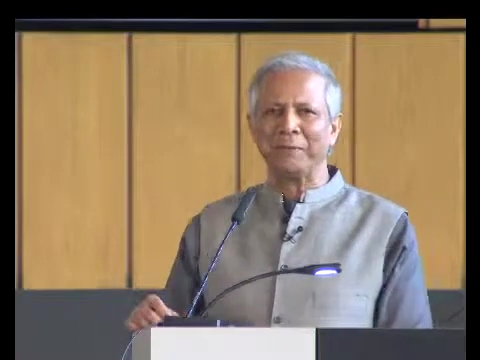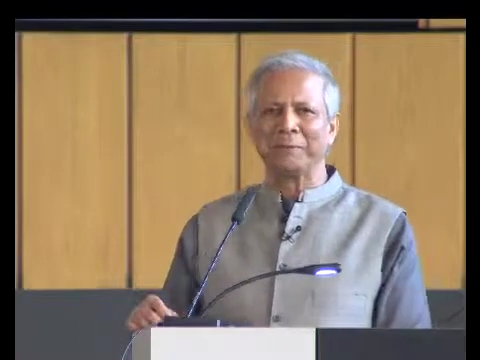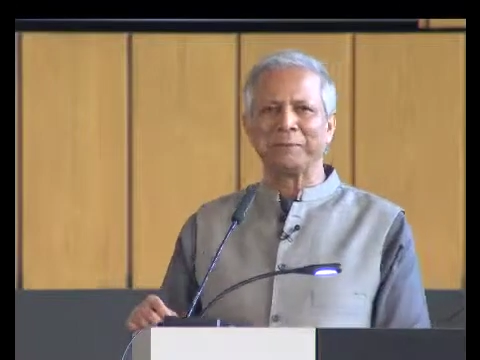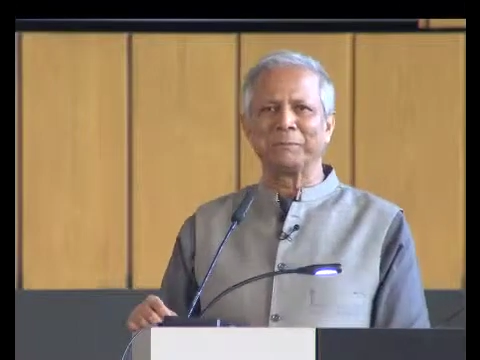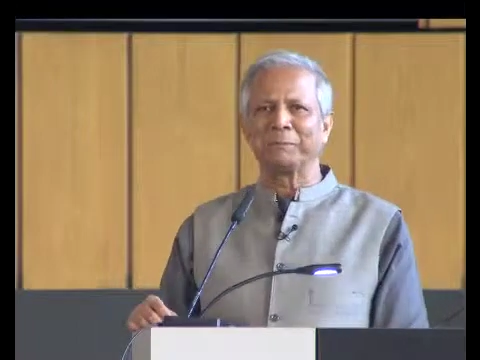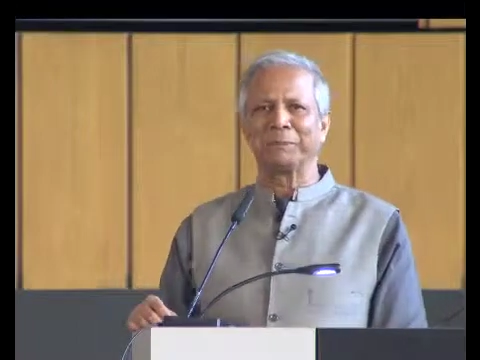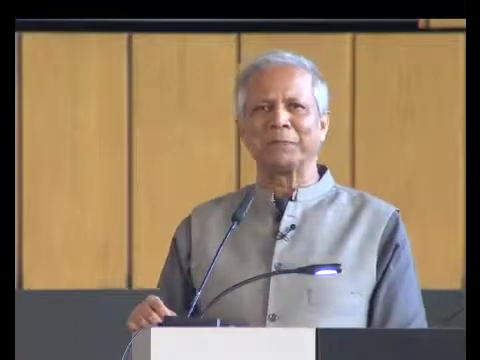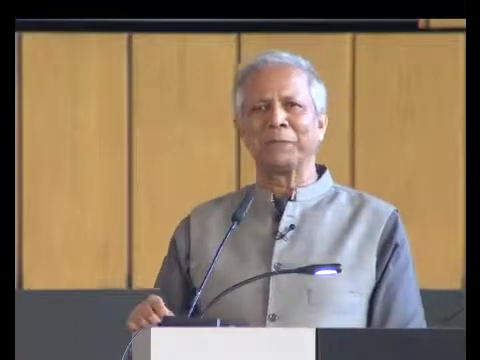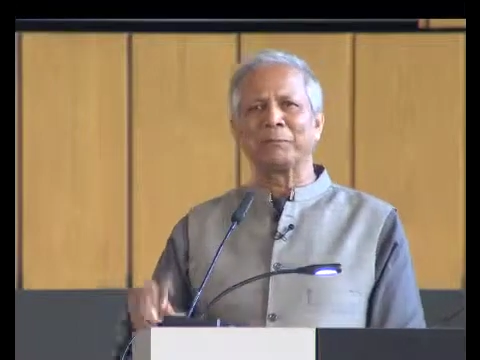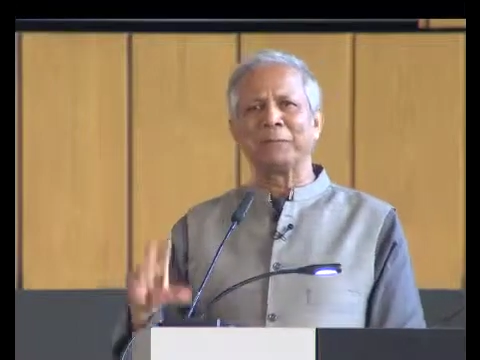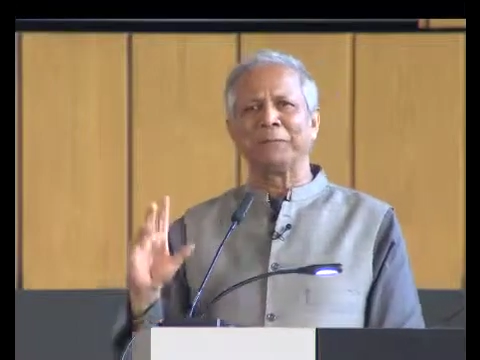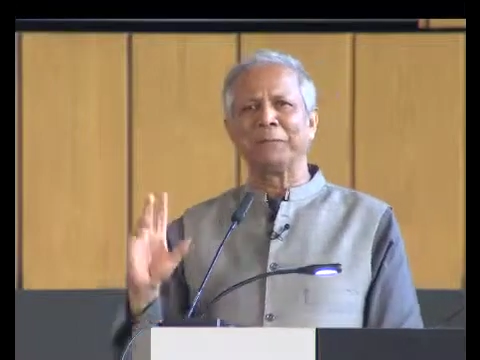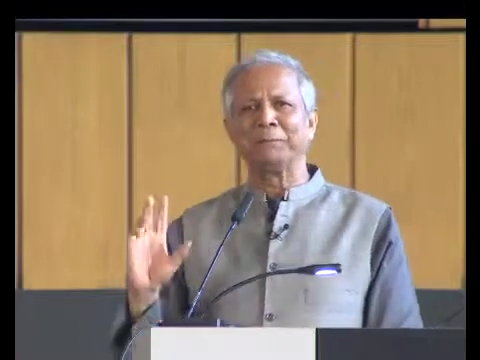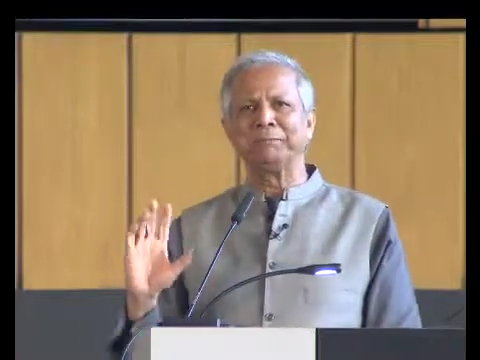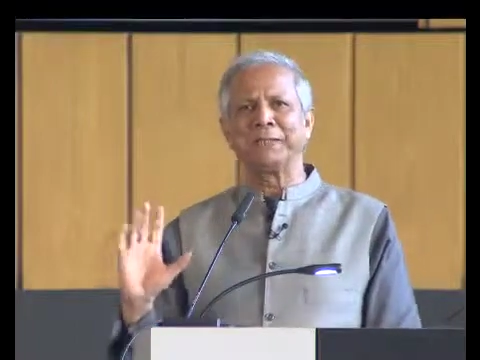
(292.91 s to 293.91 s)
People say,
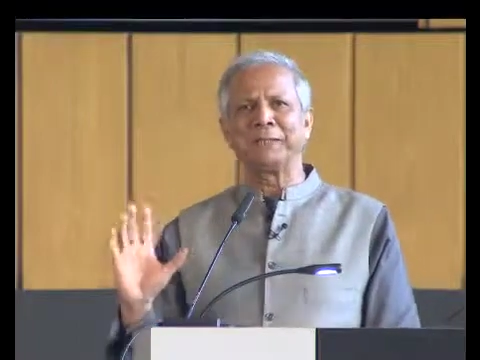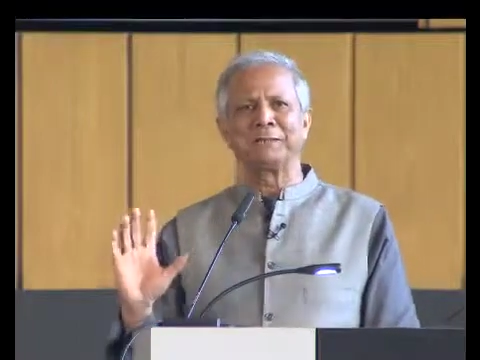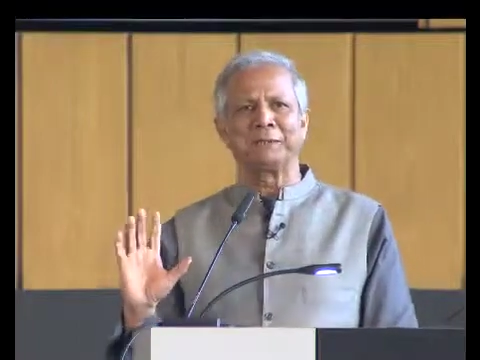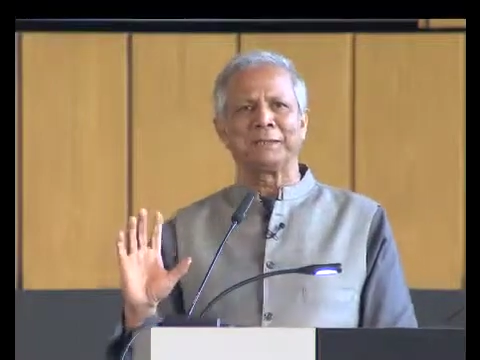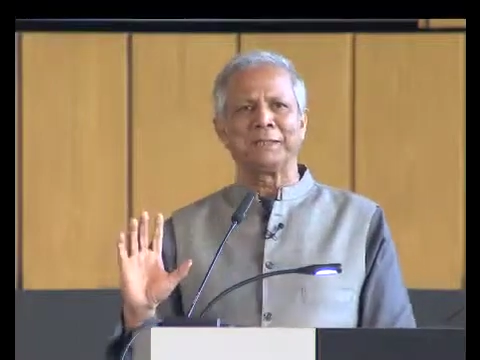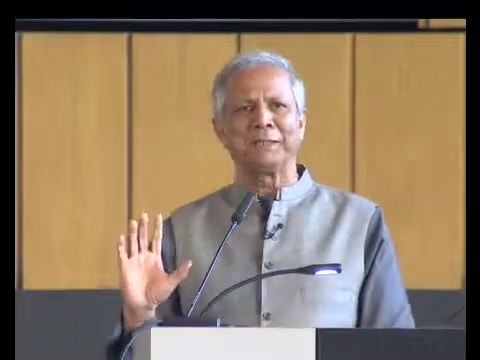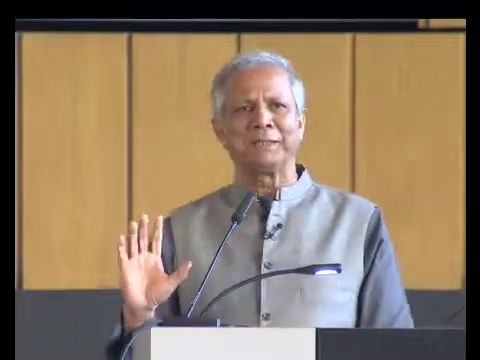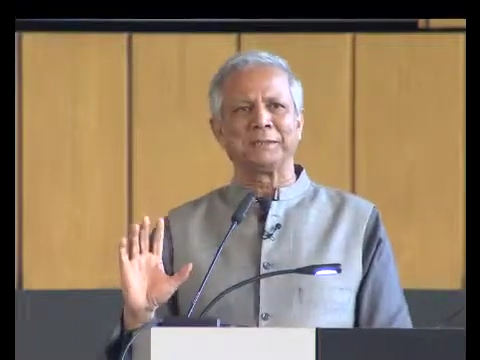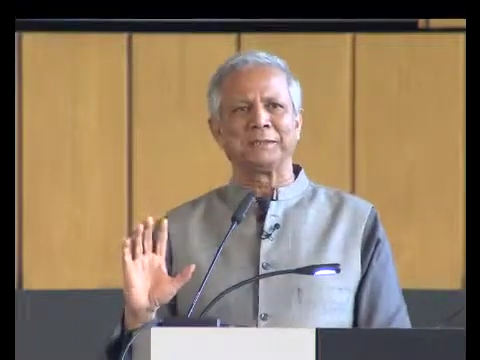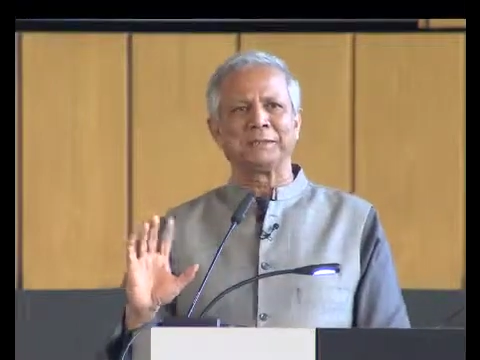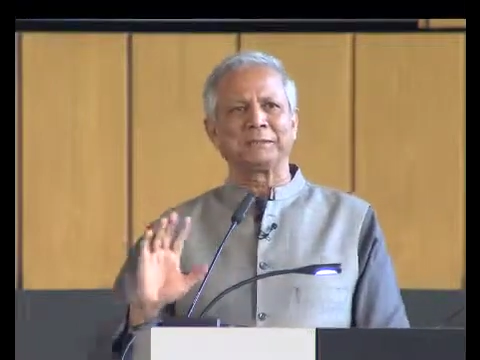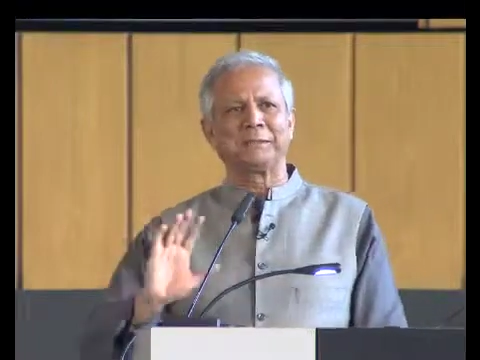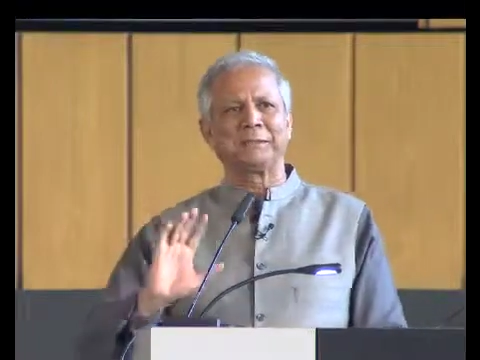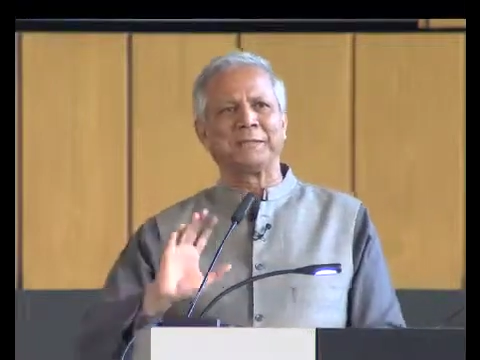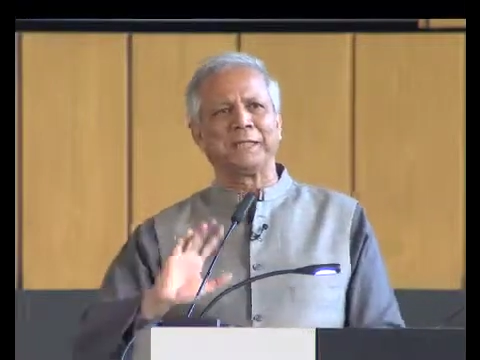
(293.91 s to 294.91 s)
well, microcredit is
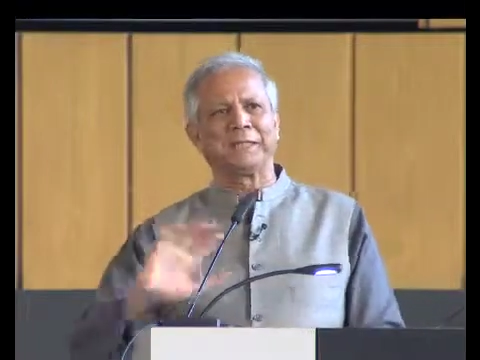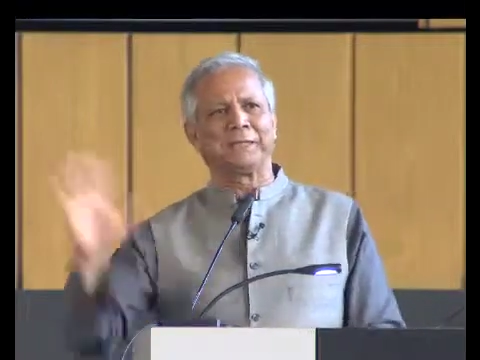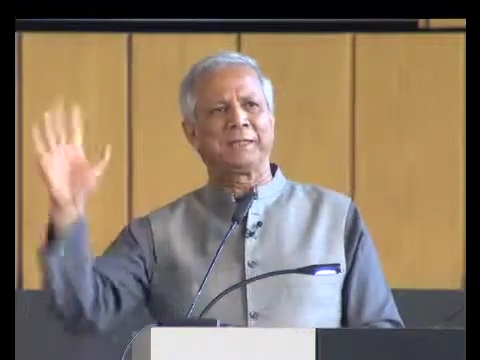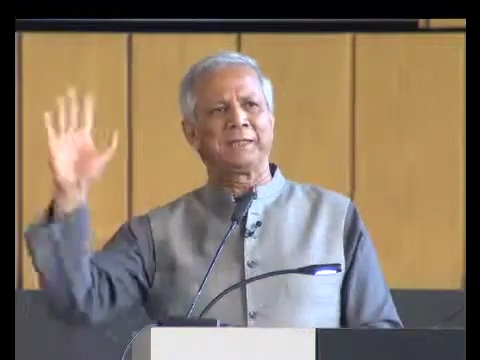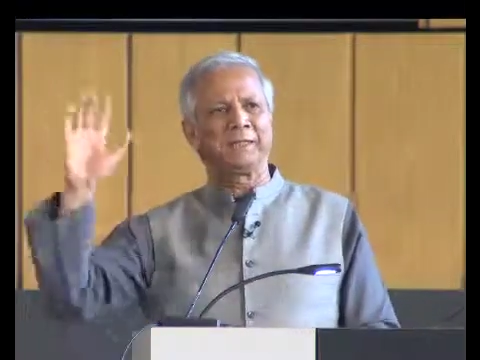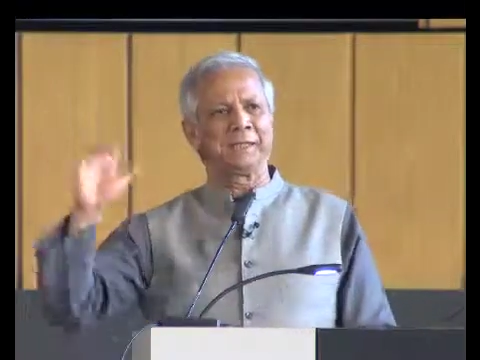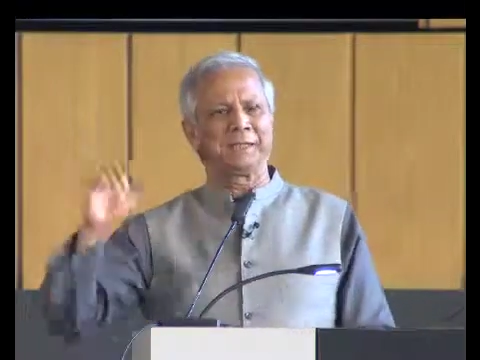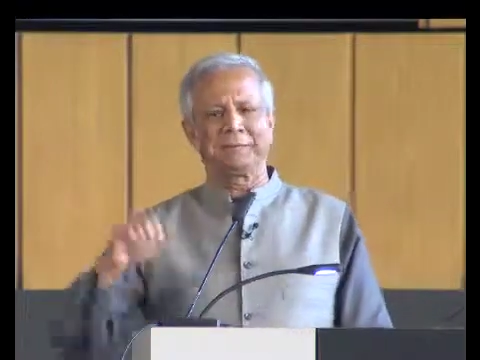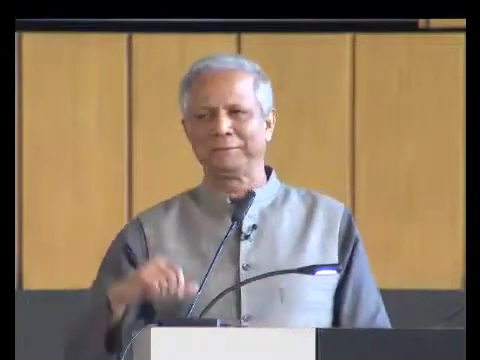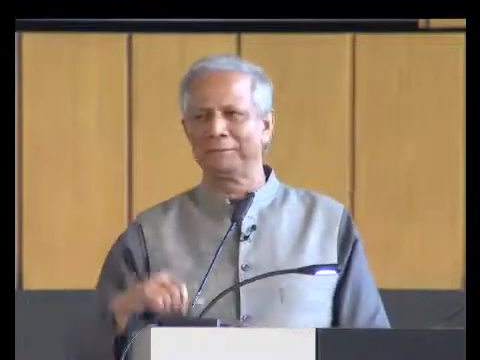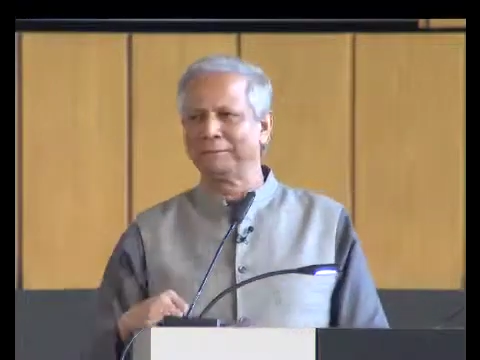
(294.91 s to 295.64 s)
a great idea.